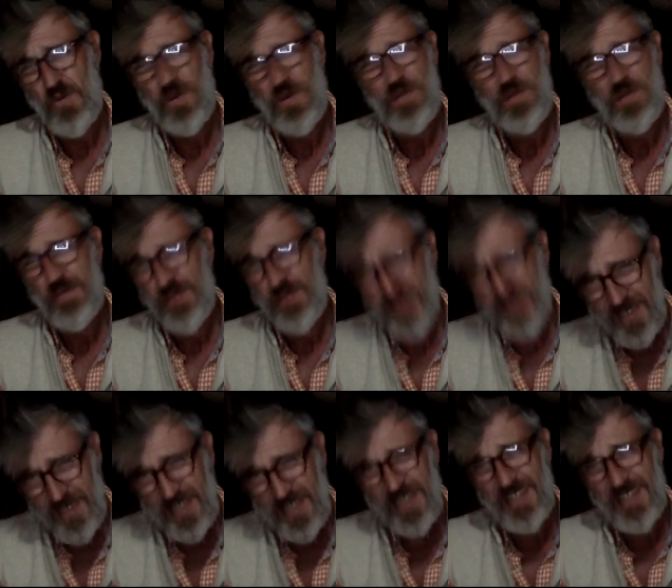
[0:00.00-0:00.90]

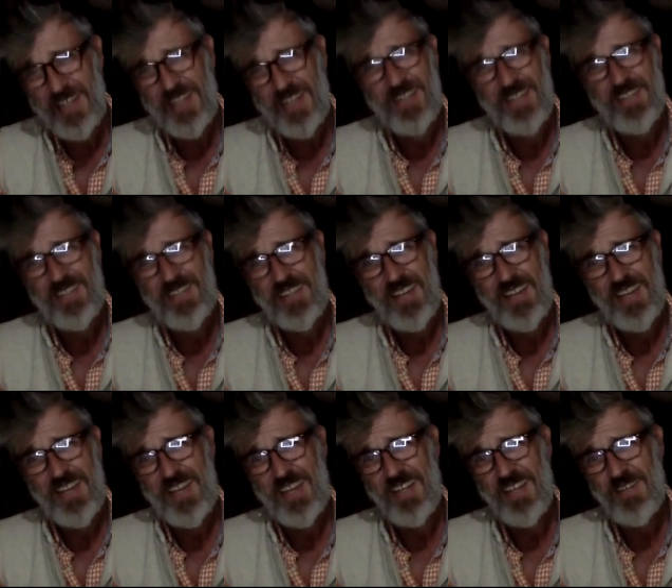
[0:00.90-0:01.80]
completely into the
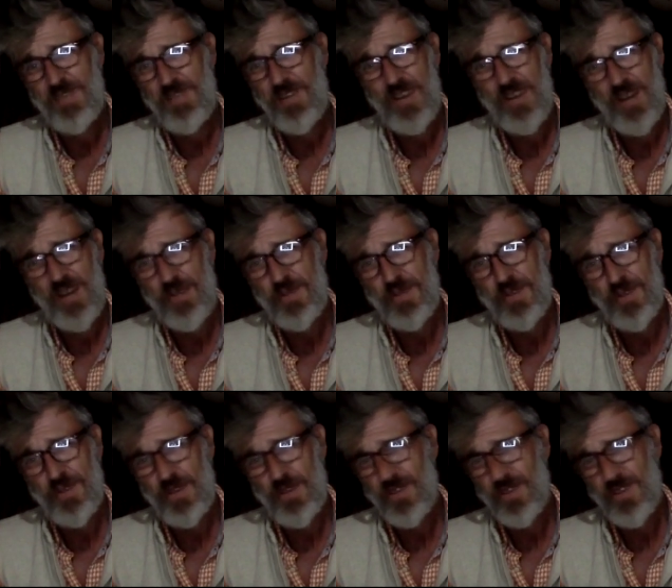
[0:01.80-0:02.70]
hand of carbon
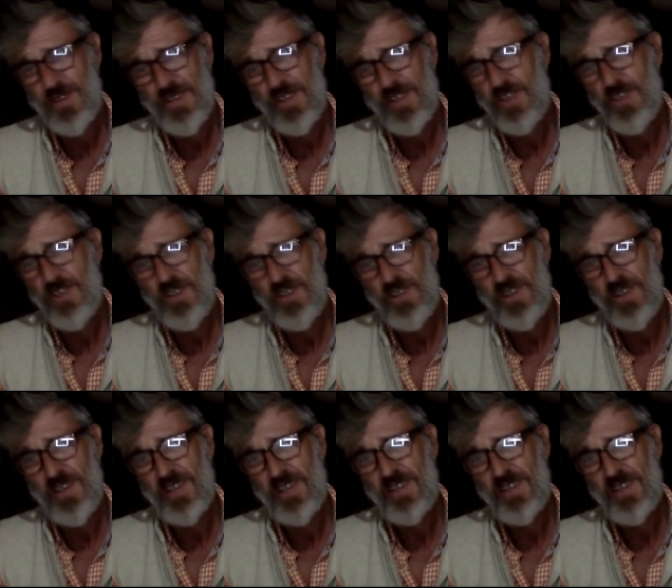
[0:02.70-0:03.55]
dioxide and nuclear.